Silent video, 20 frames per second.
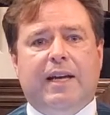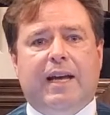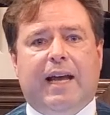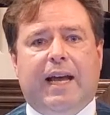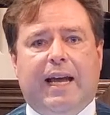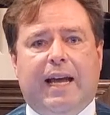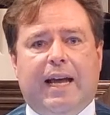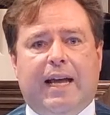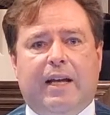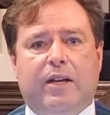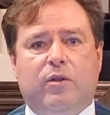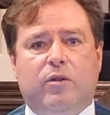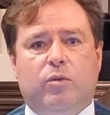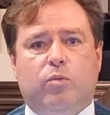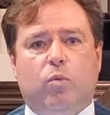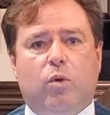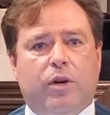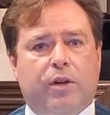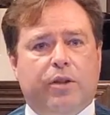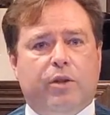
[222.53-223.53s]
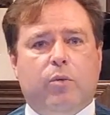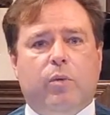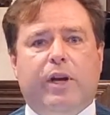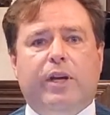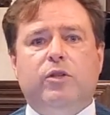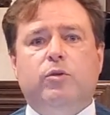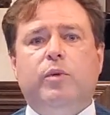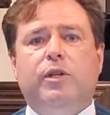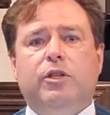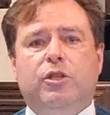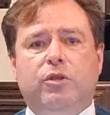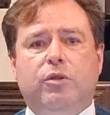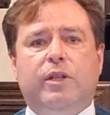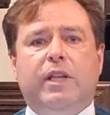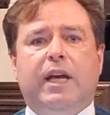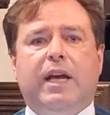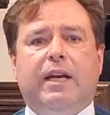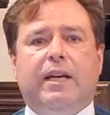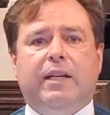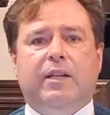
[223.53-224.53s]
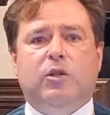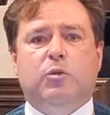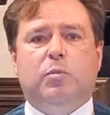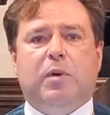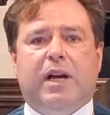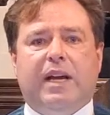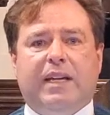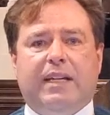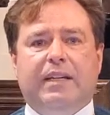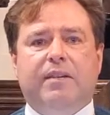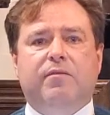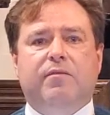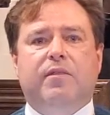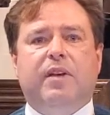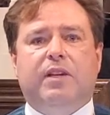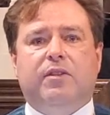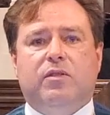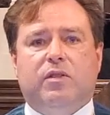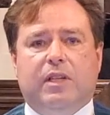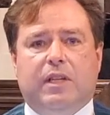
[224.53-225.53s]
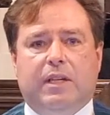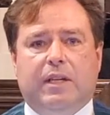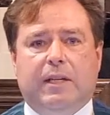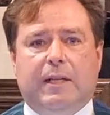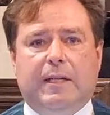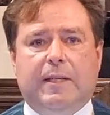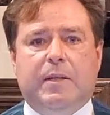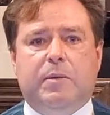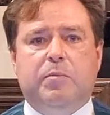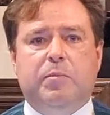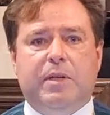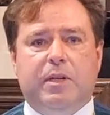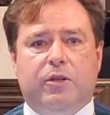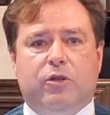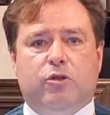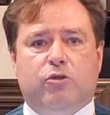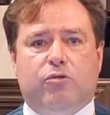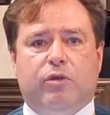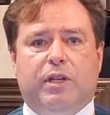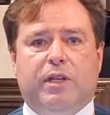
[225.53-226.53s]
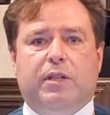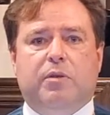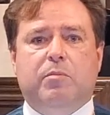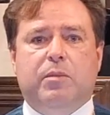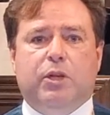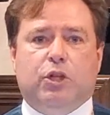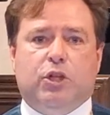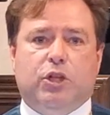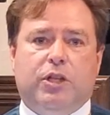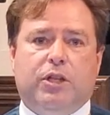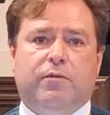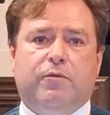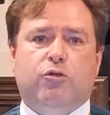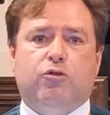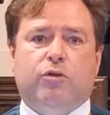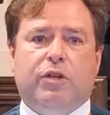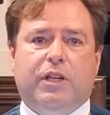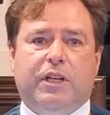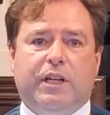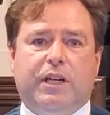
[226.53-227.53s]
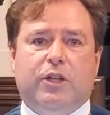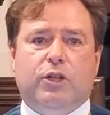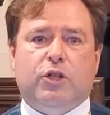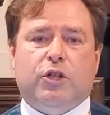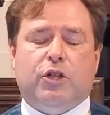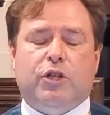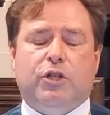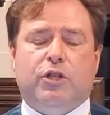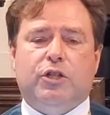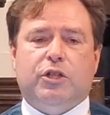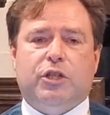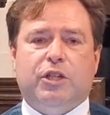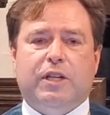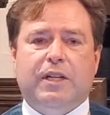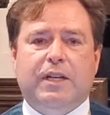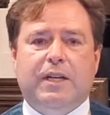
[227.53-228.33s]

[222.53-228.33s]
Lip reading: And one of the ways we do that is by investing in the ministry and the mission of Trinity Church.